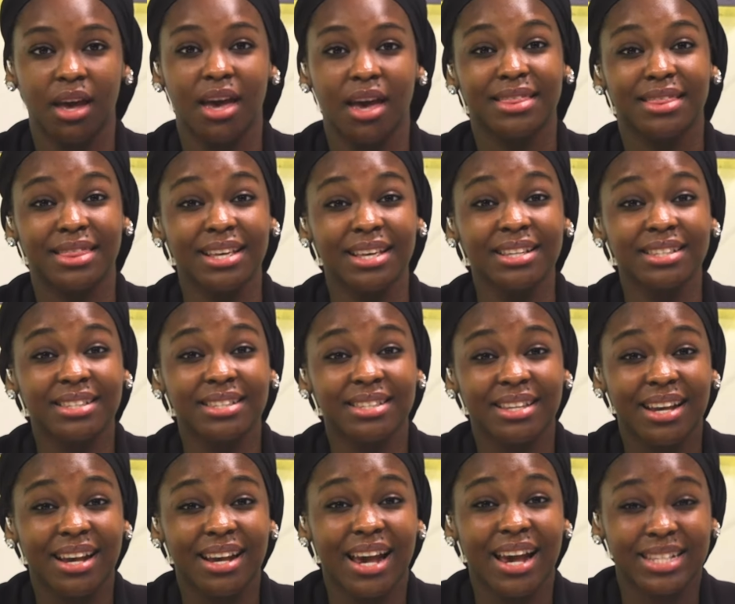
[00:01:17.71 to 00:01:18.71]
This
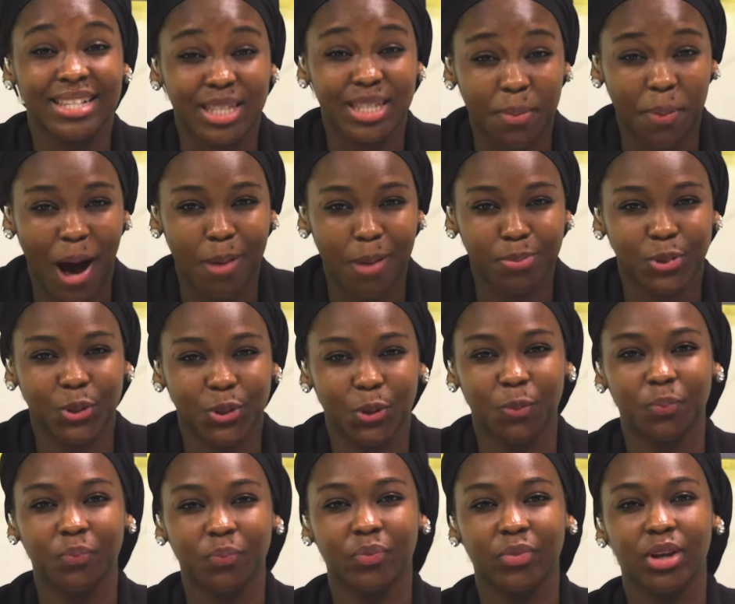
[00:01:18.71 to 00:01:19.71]
is the PAP
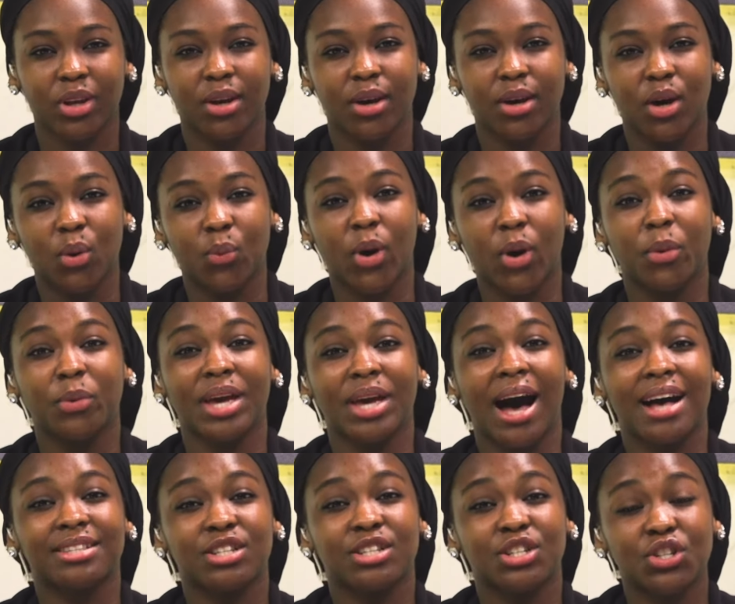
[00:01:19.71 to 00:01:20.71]
Show, where we
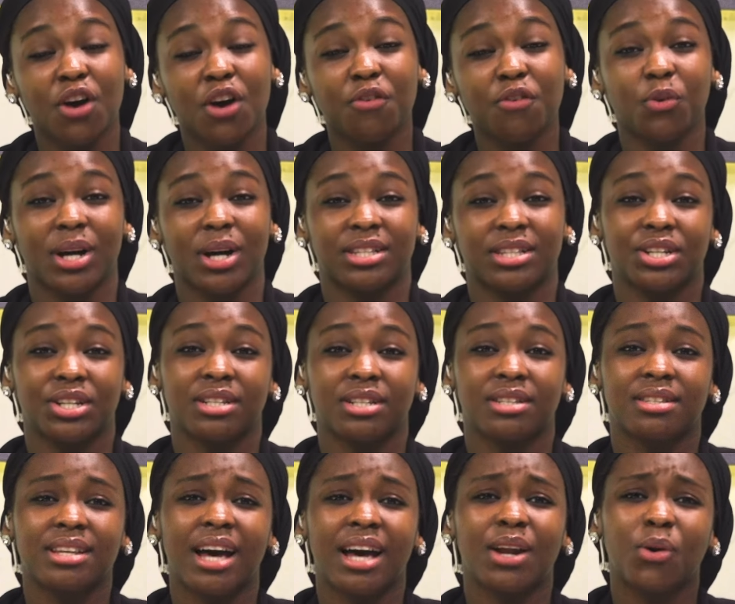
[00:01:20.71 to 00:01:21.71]
ask tough
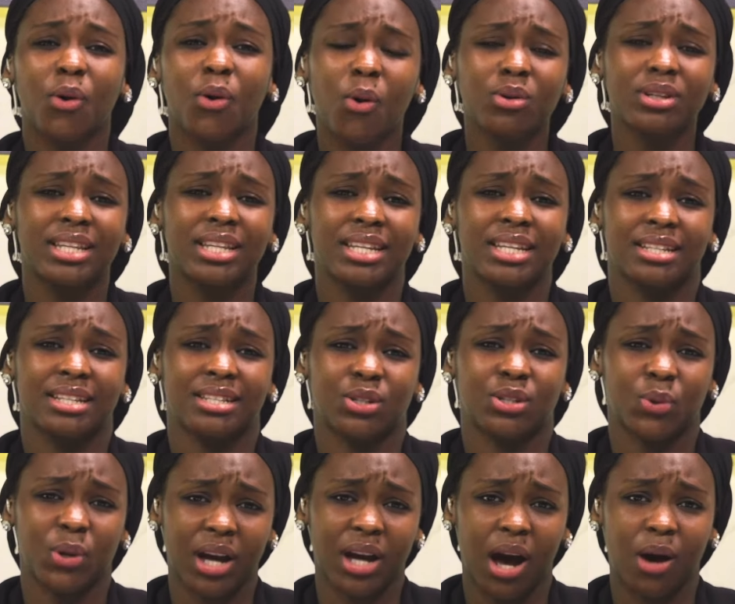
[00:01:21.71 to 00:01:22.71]
questions and hold leaders
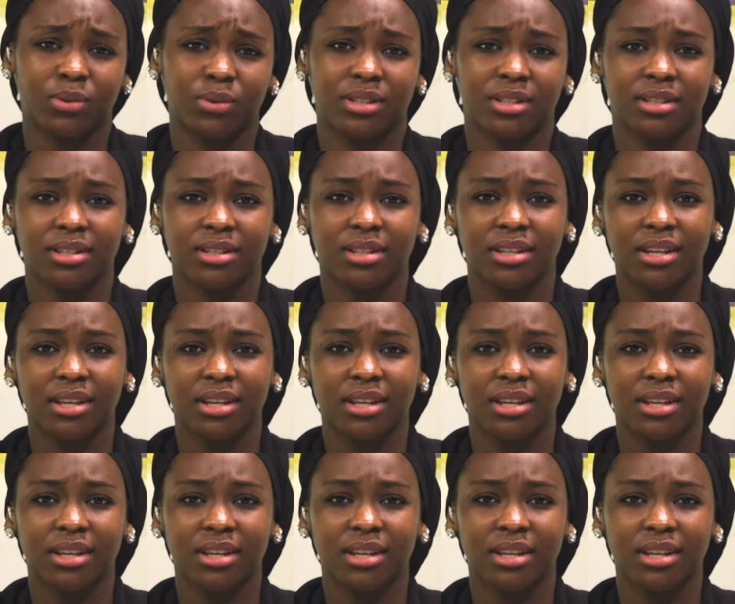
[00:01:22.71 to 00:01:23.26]
to account.